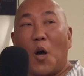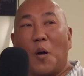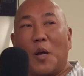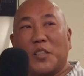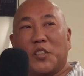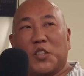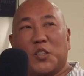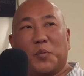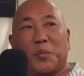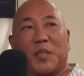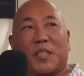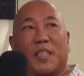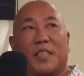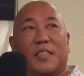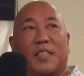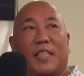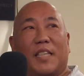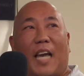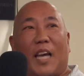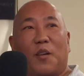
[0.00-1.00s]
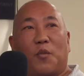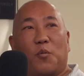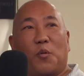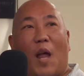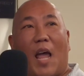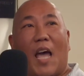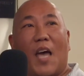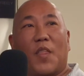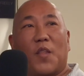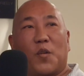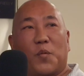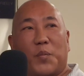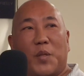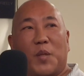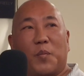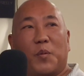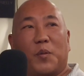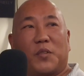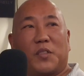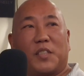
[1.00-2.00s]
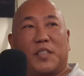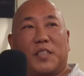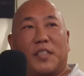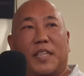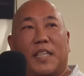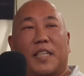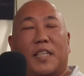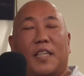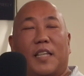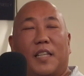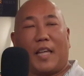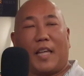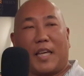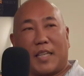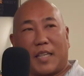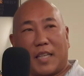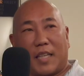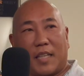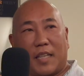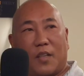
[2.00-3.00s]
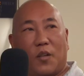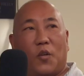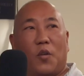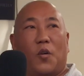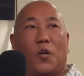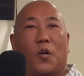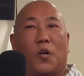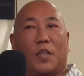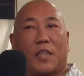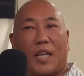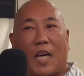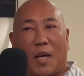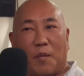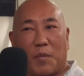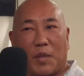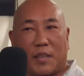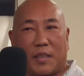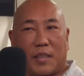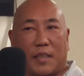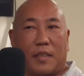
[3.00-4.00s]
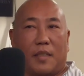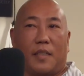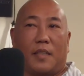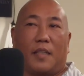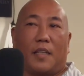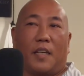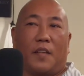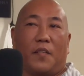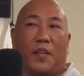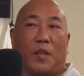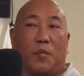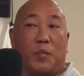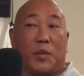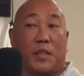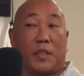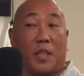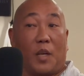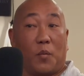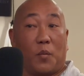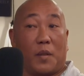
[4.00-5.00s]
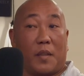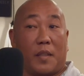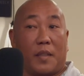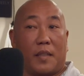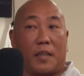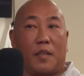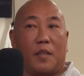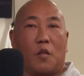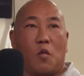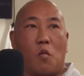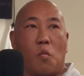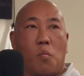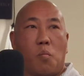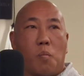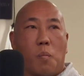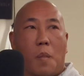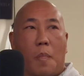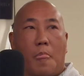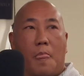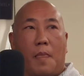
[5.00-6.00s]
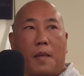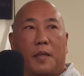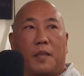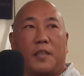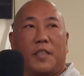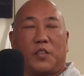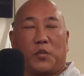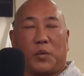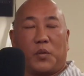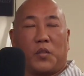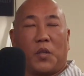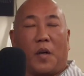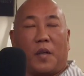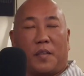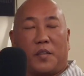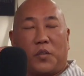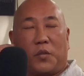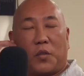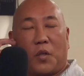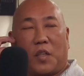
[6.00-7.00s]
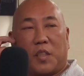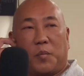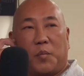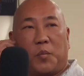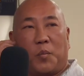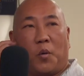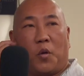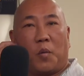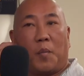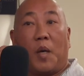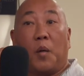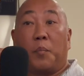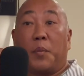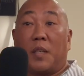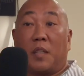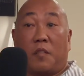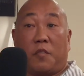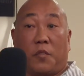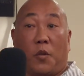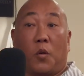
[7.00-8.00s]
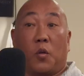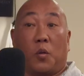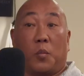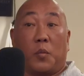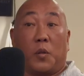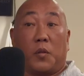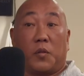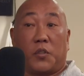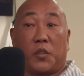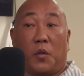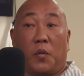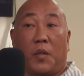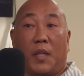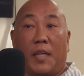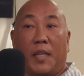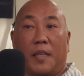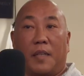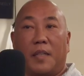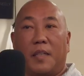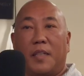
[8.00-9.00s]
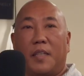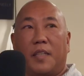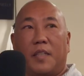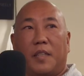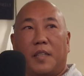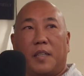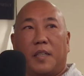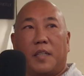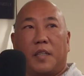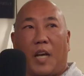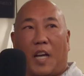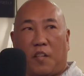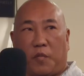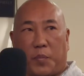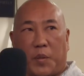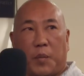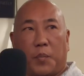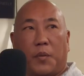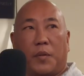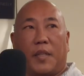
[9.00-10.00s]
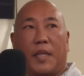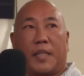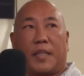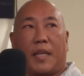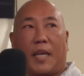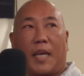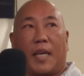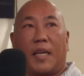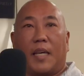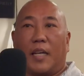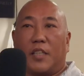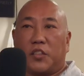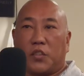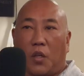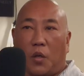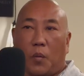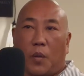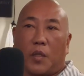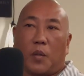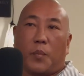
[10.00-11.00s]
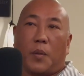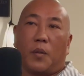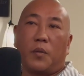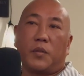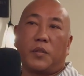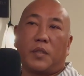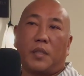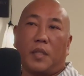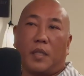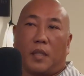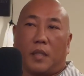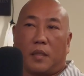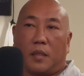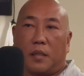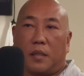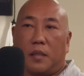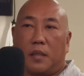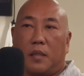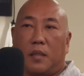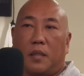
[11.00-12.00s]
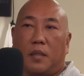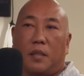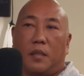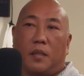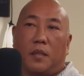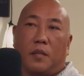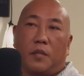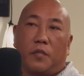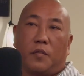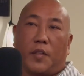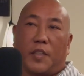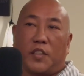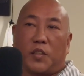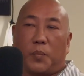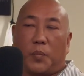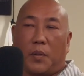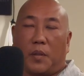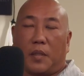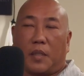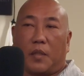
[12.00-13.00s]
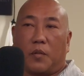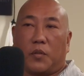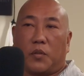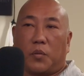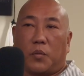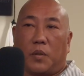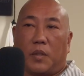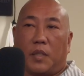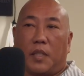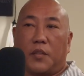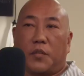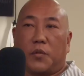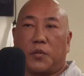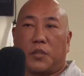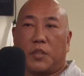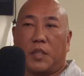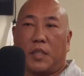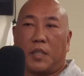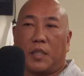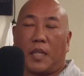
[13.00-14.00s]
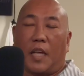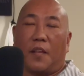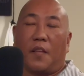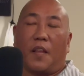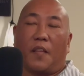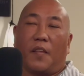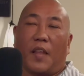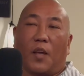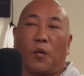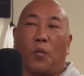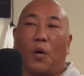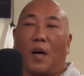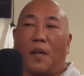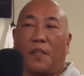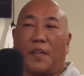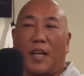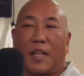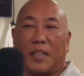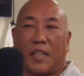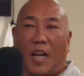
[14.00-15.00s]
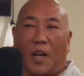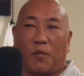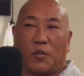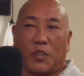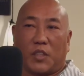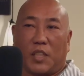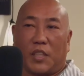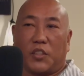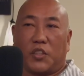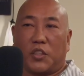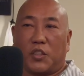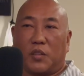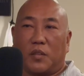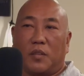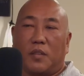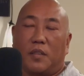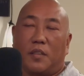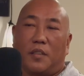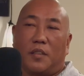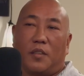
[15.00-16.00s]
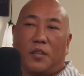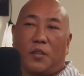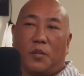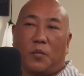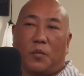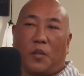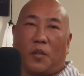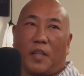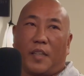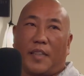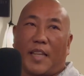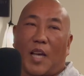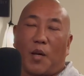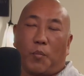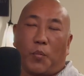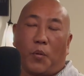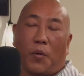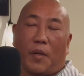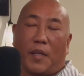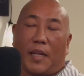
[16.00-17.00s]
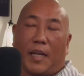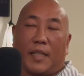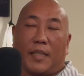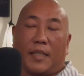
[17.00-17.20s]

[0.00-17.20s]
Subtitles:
it's just because, like, I'd rather people just, like it or comment it and then be done with it. Because you talked to me more about being vulnerable. So then I have people like, hey, I saw what you posted on Facebook. It was really interesting. And then they want that conversation, where at that point